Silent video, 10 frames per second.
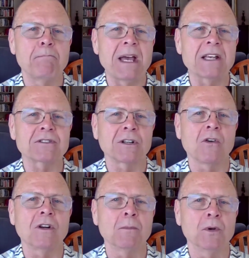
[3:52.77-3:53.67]
best
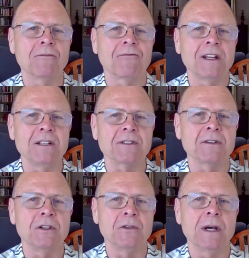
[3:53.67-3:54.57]
locomotive fleets
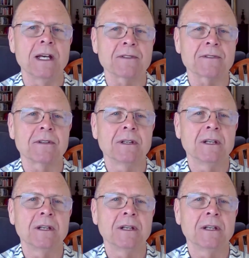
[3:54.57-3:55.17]
in the U S.